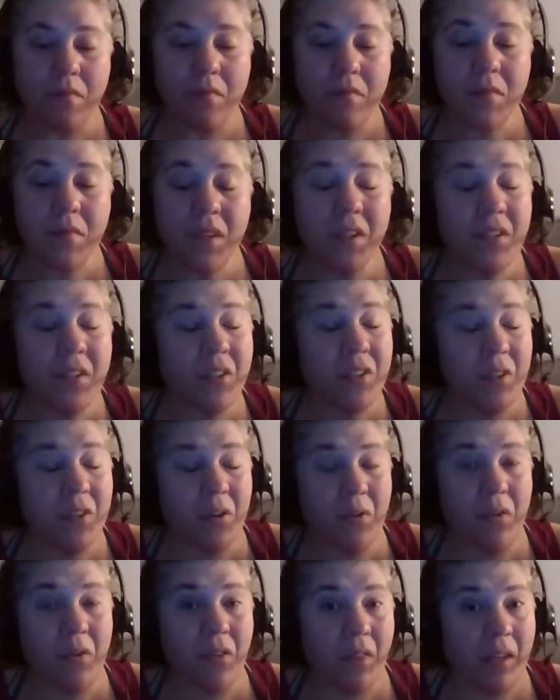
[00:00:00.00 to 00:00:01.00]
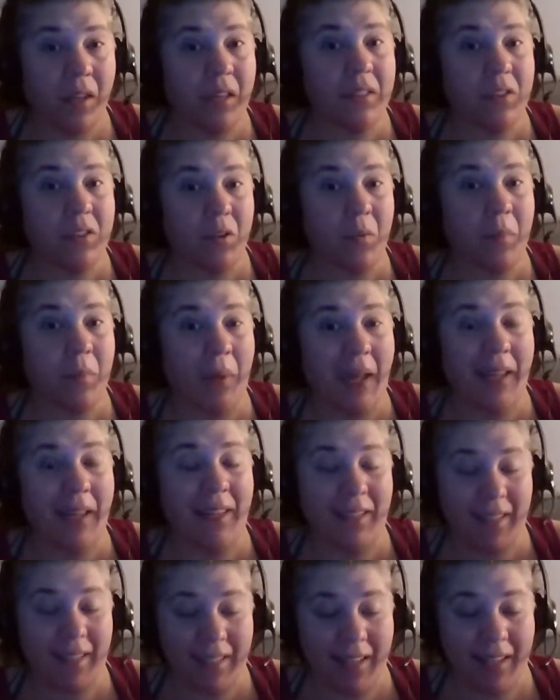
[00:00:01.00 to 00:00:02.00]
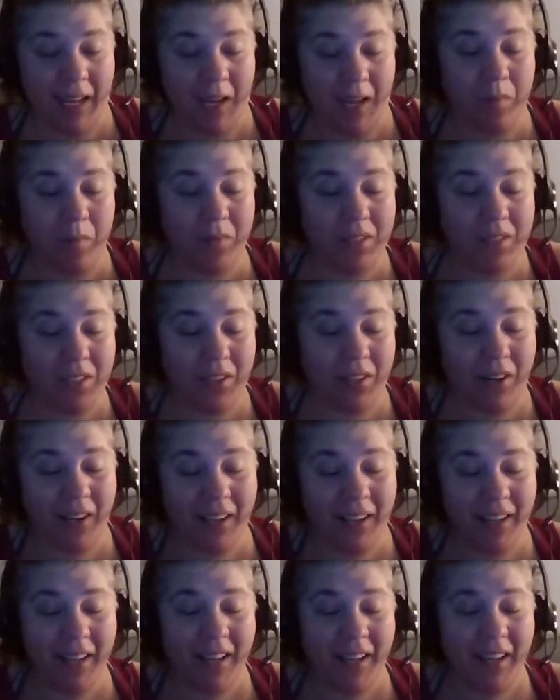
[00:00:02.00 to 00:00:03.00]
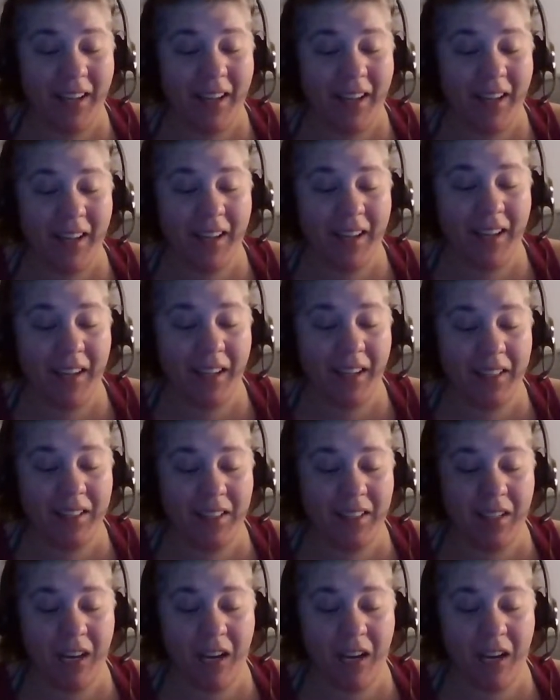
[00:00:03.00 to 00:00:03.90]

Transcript: the domain name. Sorry. And